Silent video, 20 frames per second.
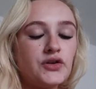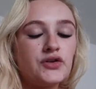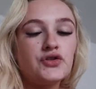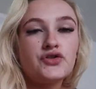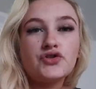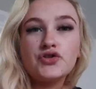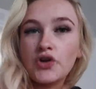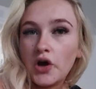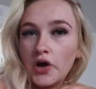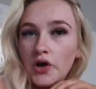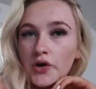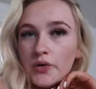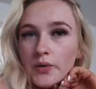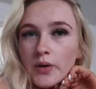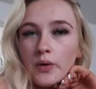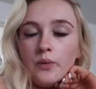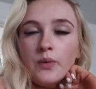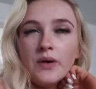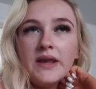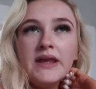
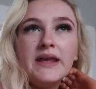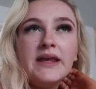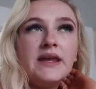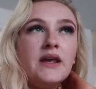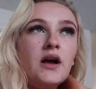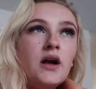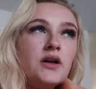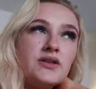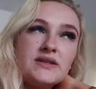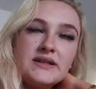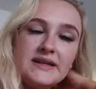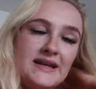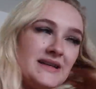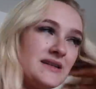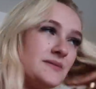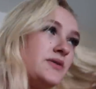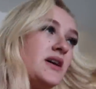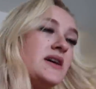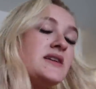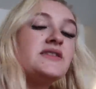So we are just going to
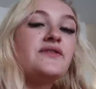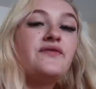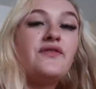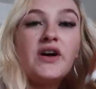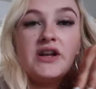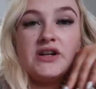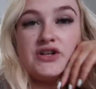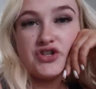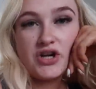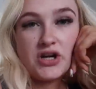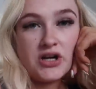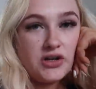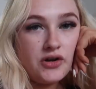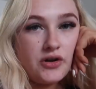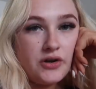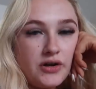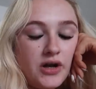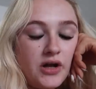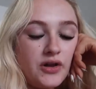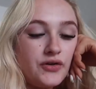get some nice furniture and
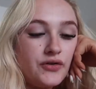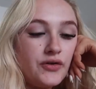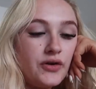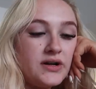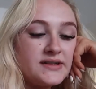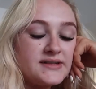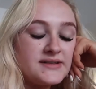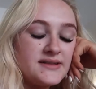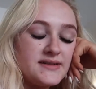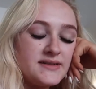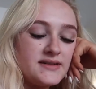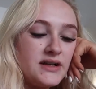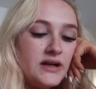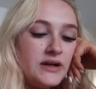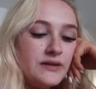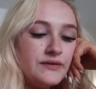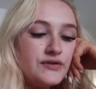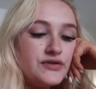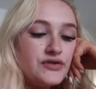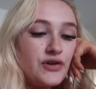go and cut the grass and
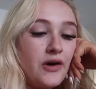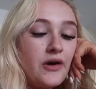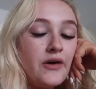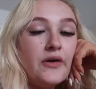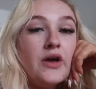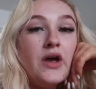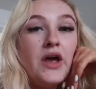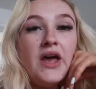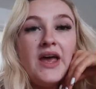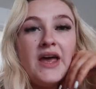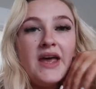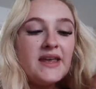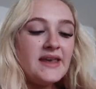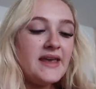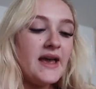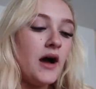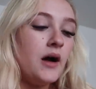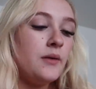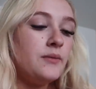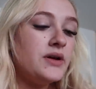stuff. So
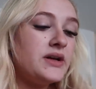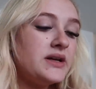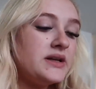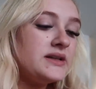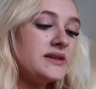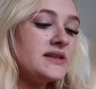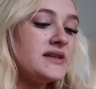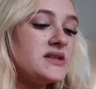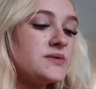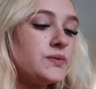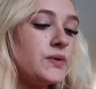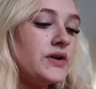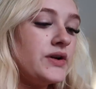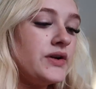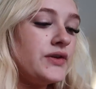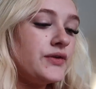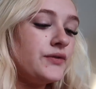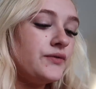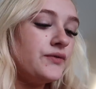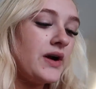yeah, I'm looking at this one
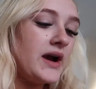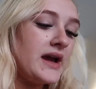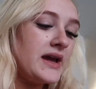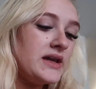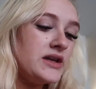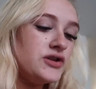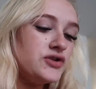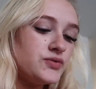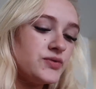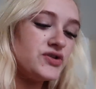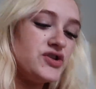at the Range,